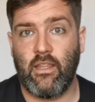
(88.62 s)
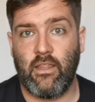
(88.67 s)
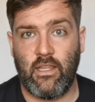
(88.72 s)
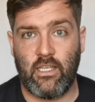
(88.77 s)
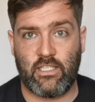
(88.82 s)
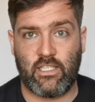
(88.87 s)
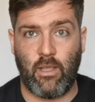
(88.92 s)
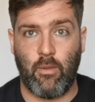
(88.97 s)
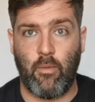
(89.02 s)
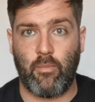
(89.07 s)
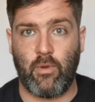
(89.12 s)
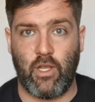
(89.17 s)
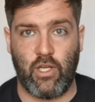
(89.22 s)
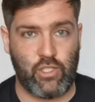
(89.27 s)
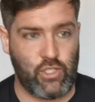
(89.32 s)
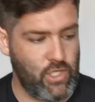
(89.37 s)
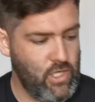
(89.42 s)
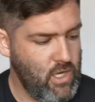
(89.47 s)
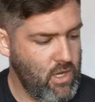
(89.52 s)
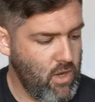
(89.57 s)
this type of
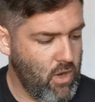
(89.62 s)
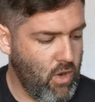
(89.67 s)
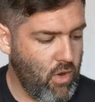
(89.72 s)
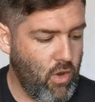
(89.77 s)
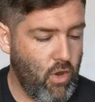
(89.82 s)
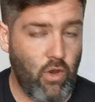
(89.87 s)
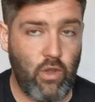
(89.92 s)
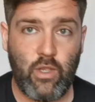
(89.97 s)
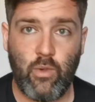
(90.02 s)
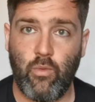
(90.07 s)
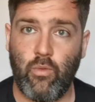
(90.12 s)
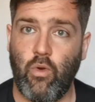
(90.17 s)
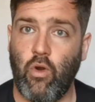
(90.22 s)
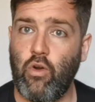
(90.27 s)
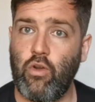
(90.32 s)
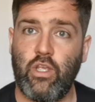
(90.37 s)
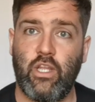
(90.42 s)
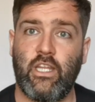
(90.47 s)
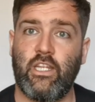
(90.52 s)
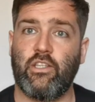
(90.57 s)
brush. All
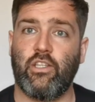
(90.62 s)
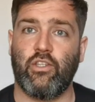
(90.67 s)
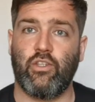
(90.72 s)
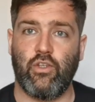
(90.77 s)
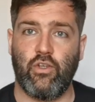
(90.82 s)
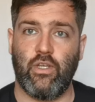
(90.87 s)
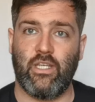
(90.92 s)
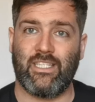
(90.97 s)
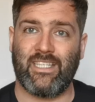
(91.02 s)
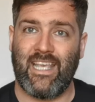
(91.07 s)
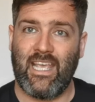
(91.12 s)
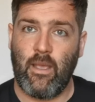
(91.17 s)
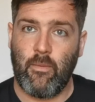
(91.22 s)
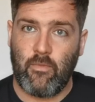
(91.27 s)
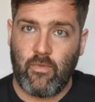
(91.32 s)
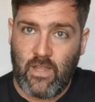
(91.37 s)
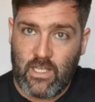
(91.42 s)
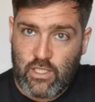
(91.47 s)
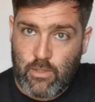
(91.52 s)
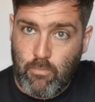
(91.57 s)
you need to do is,
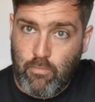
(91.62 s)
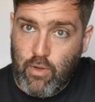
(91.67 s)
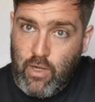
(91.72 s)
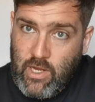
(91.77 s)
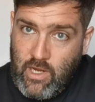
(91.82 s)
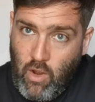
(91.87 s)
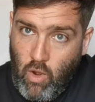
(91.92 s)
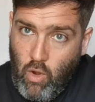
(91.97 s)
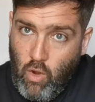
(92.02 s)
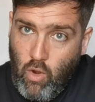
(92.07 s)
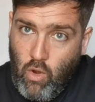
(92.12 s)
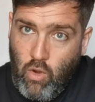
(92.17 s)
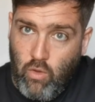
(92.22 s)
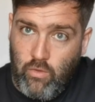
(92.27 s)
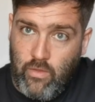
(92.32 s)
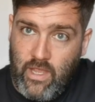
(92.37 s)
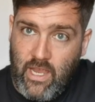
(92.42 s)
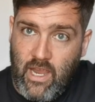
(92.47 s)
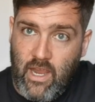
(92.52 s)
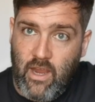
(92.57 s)
let's bring
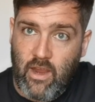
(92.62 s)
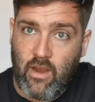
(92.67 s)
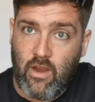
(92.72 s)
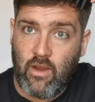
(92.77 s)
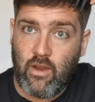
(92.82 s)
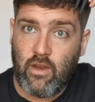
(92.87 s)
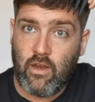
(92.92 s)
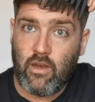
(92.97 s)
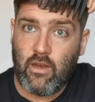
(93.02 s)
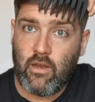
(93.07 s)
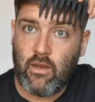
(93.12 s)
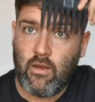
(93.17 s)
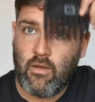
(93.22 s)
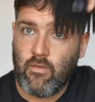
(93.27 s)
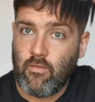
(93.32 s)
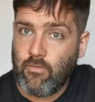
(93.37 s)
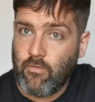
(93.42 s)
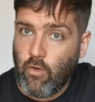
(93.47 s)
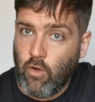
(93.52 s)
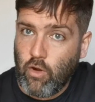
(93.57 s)
all the hair
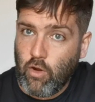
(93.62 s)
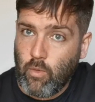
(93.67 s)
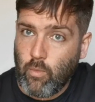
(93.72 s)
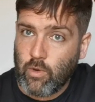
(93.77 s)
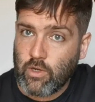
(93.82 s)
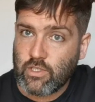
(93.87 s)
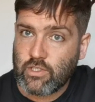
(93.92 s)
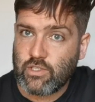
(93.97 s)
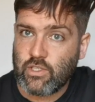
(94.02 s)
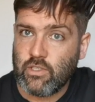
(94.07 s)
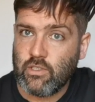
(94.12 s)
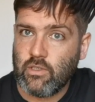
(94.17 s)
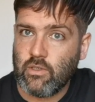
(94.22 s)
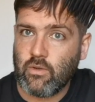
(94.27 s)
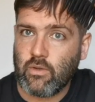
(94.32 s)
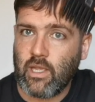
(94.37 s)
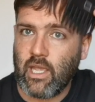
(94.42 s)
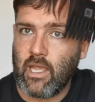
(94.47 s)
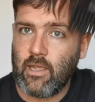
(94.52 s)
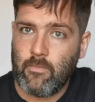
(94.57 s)
forwards,
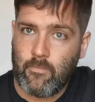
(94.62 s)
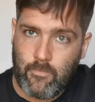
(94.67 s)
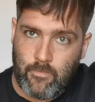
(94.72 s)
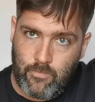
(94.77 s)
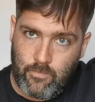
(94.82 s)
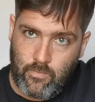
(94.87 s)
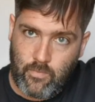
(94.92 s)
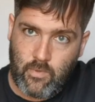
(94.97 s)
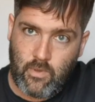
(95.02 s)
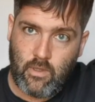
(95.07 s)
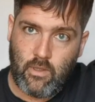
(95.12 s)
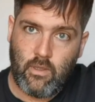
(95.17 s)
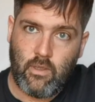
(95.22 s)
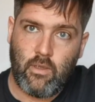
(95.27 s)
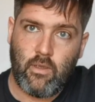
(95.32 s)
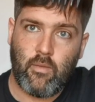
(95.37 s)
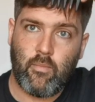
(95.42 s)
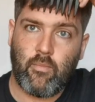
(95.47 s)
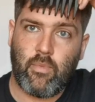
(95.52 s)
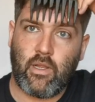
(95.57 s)
okay?
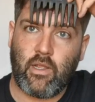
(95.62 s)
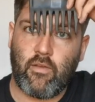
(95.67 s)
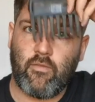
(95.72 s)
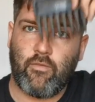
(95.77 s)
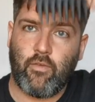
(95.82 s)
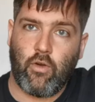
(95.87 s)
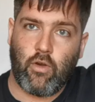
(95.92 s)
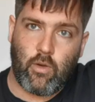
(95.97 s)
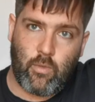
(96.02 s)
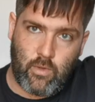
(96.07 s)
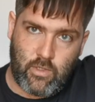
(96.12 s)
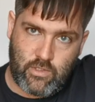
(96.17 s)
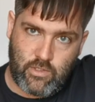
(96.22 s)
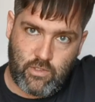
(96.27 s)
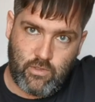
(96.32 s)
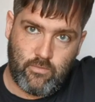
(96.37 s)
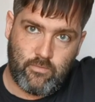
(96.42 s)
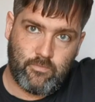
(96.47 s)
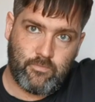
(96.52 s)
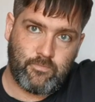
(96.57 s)
Bring it
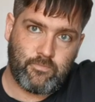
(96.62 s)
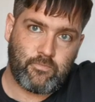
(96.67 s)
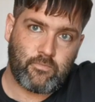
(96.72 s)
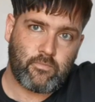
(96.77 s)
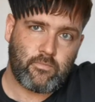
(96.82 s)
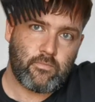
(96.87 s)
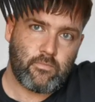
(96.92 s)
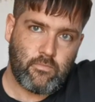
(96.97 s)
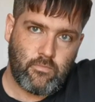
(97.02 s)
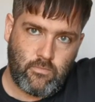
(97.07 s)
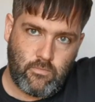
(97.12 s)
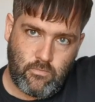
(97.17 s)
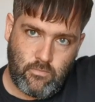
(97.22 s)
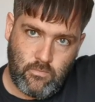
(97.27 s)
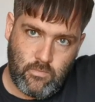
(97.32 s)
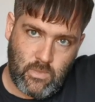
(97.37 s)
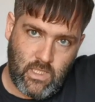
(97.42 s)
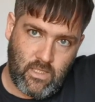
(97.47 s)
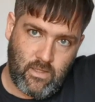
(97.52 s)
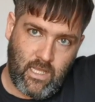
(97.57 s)
forwards,
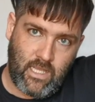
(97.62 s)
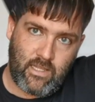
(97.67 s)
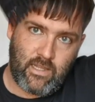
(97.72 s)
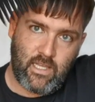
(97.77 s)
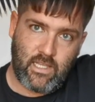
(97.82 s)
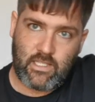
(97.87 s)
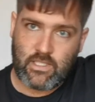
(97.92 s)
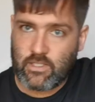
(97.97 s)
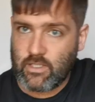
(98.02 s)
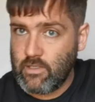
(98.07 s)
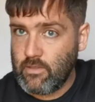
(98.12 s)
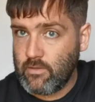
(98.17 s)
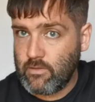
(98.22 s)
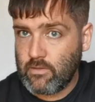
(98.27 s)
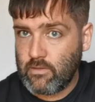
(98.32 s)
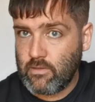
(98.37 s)
like this,